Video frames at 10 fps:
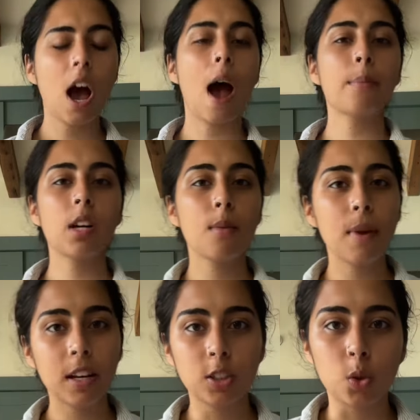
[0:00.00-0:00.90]
I'm going to
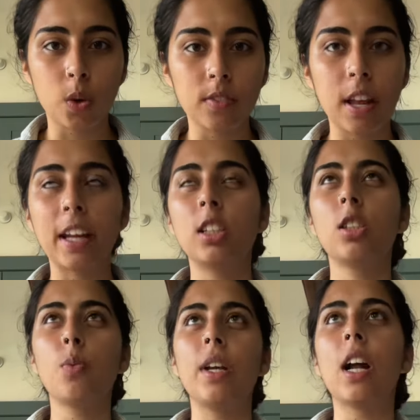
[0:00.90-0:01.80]
make a sort of like
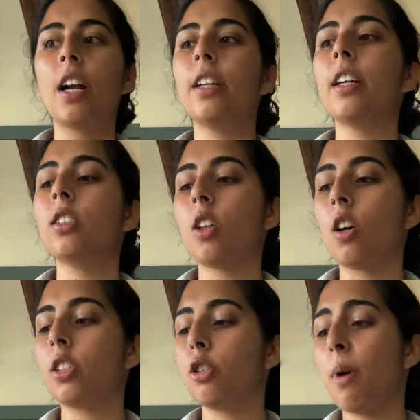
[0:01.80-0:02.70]
sweet onion
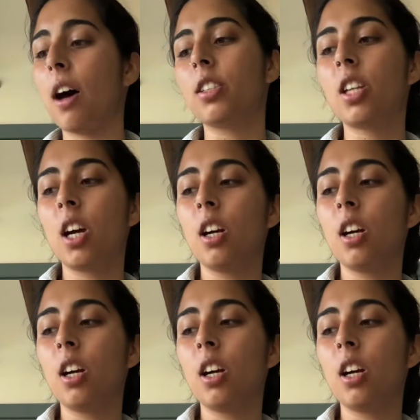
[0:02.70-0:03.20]
sausage pasta.